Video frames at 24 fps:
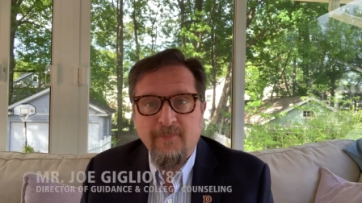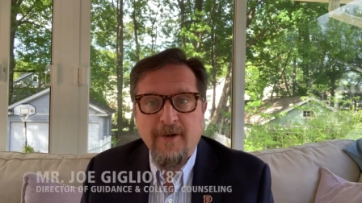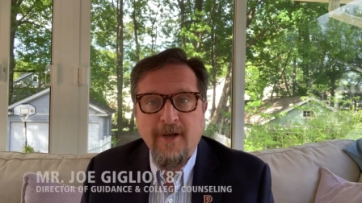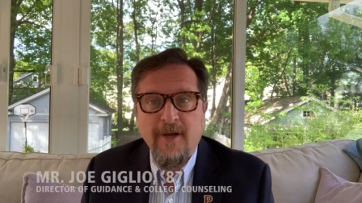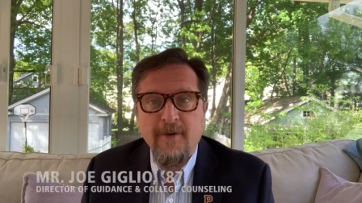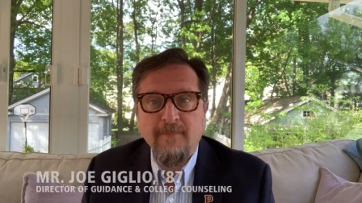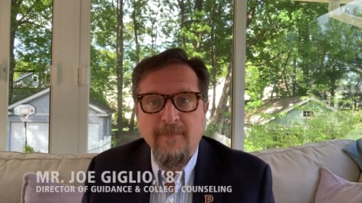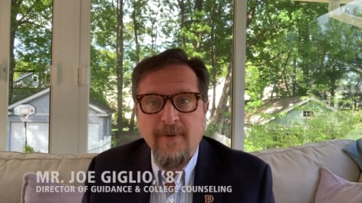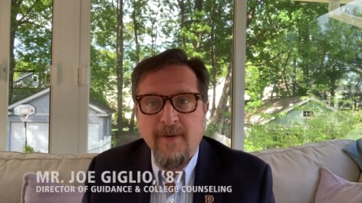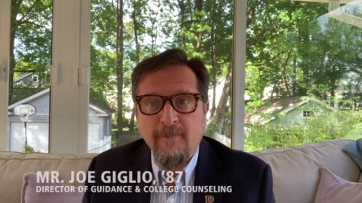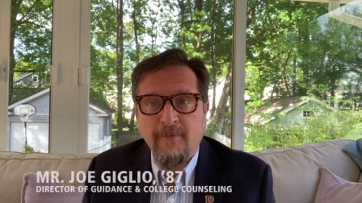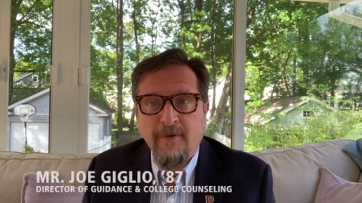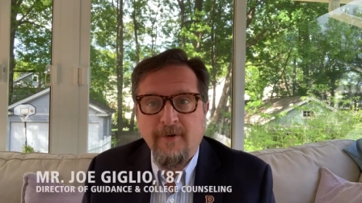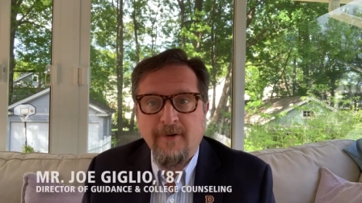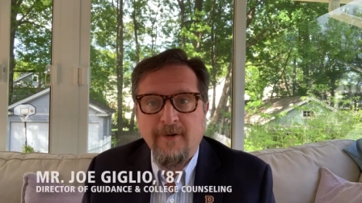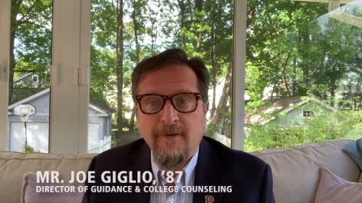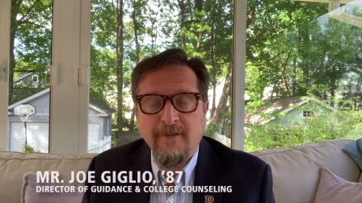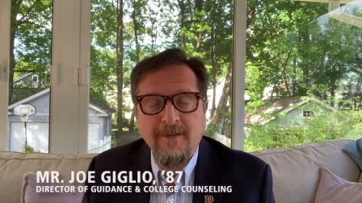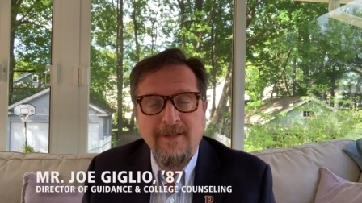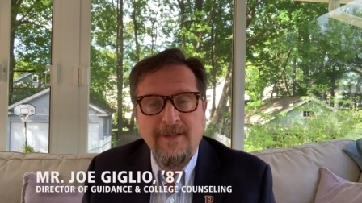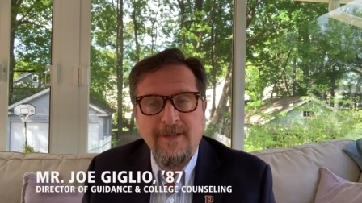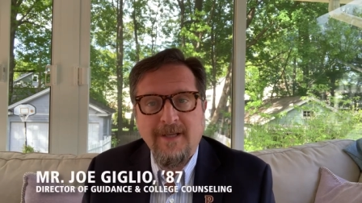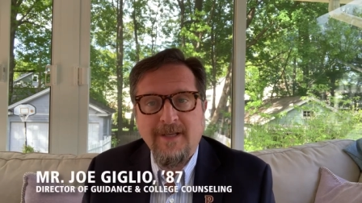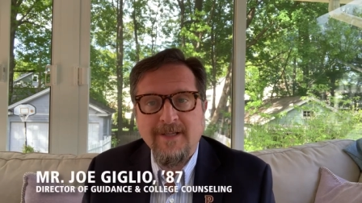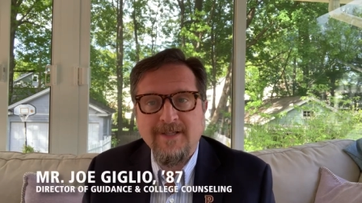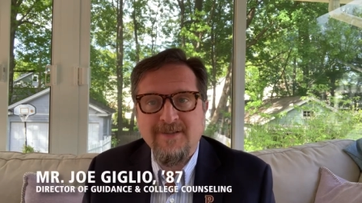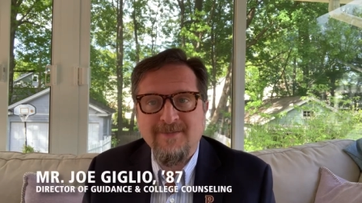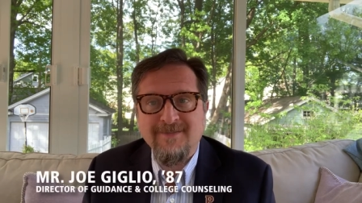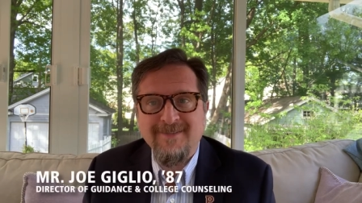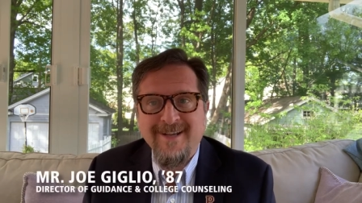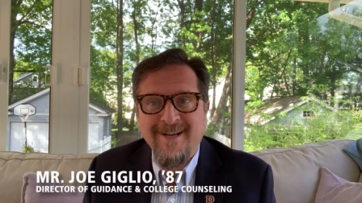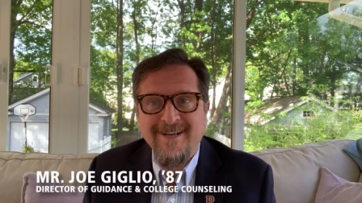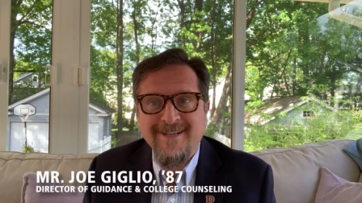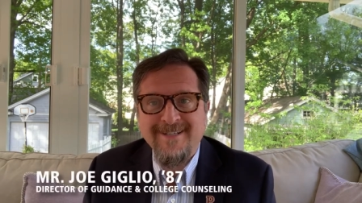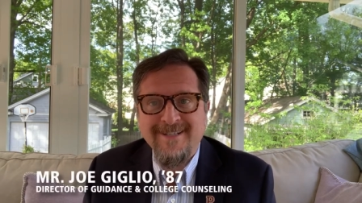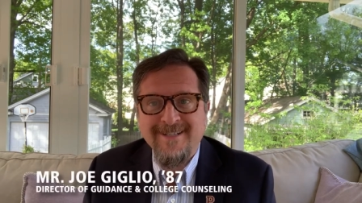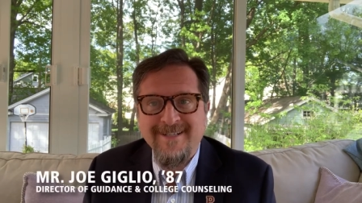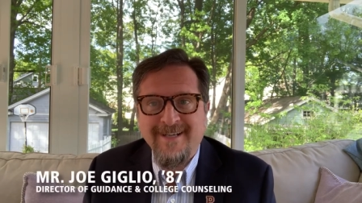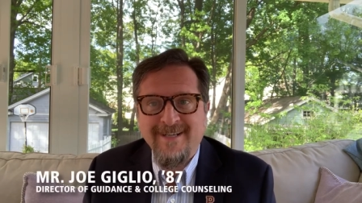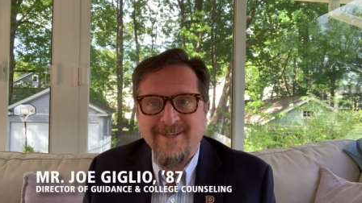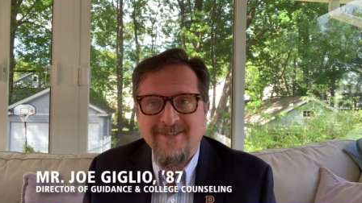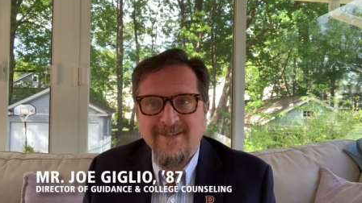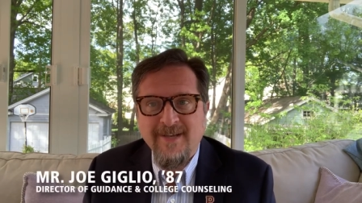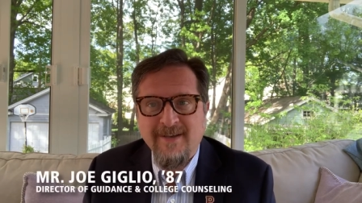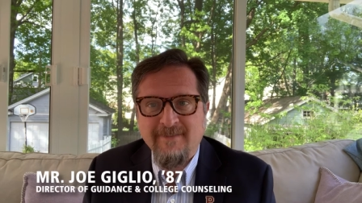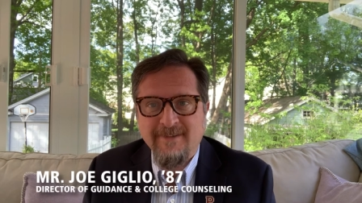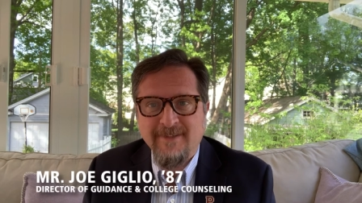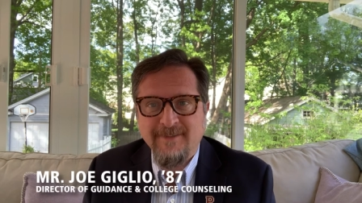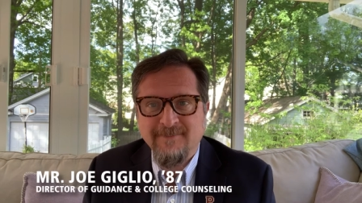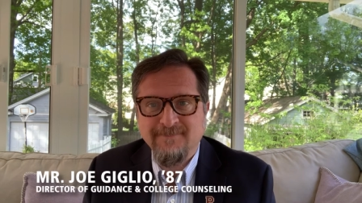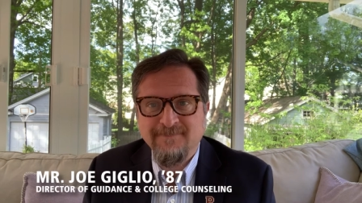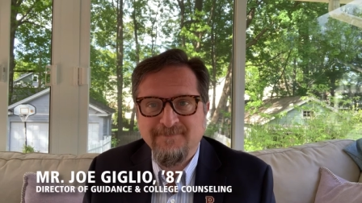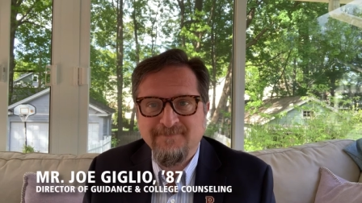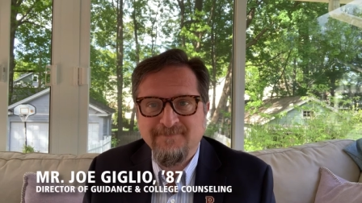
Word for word: proud member of the class of 1987.